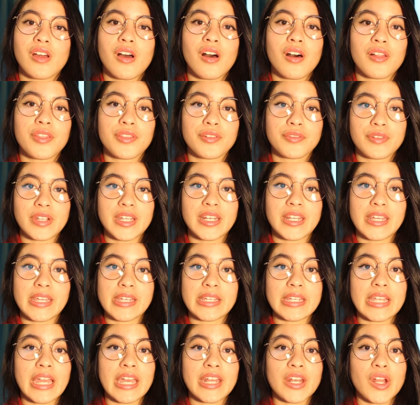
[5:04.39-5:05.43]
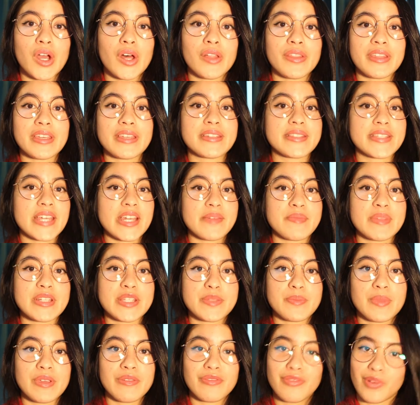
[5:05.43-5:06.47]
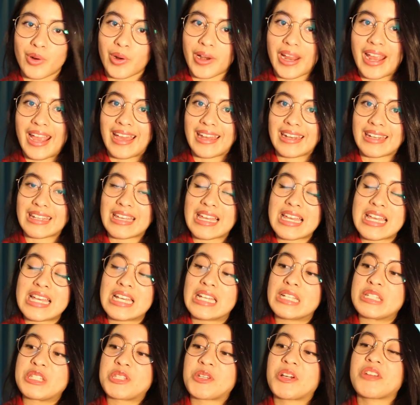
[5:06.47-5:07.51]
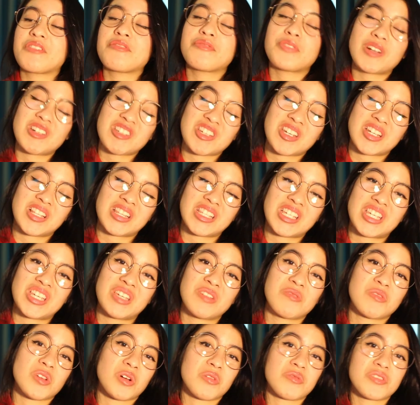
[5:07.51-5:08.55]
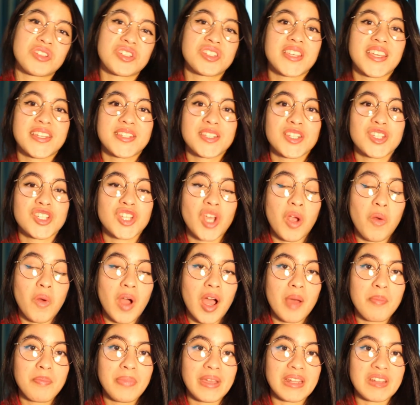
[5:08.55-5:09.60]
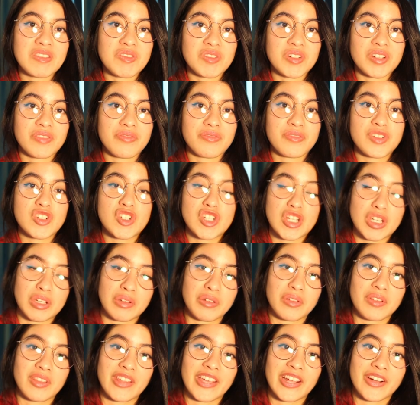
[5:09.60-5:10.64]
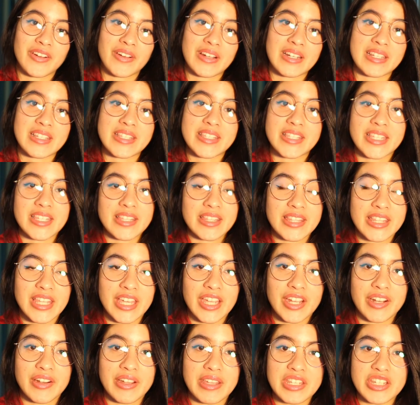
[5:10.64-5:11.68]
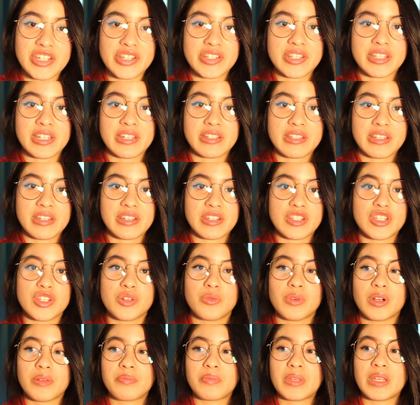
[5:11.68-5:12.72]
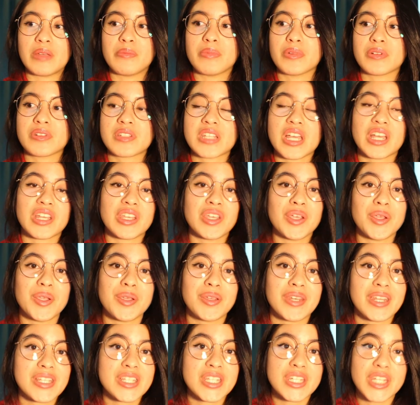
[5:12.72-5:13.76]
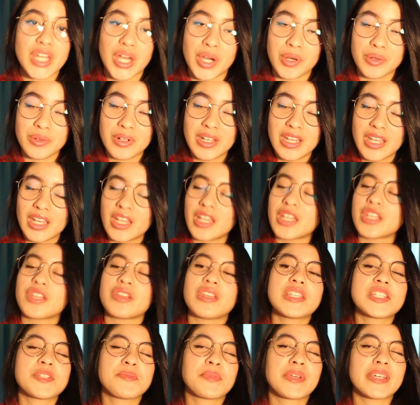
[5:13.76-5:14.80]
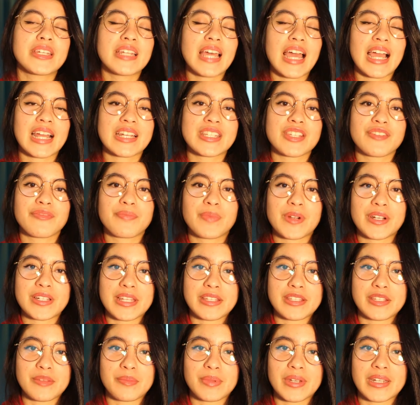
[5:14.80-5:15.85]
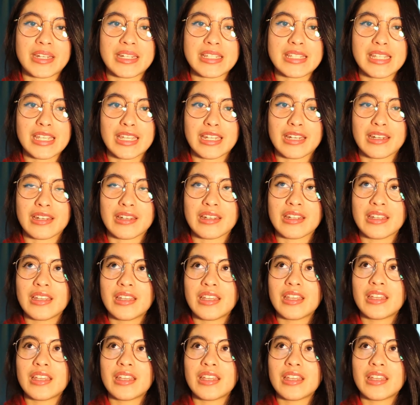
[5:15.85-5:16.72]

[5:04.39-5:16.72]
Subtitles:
all the reading and all the assignments beforehand. So unfortunately, you don't just get to show up and sort of chill there and sit there and just listen to what people tell you you need to know. You need to be an active participant in,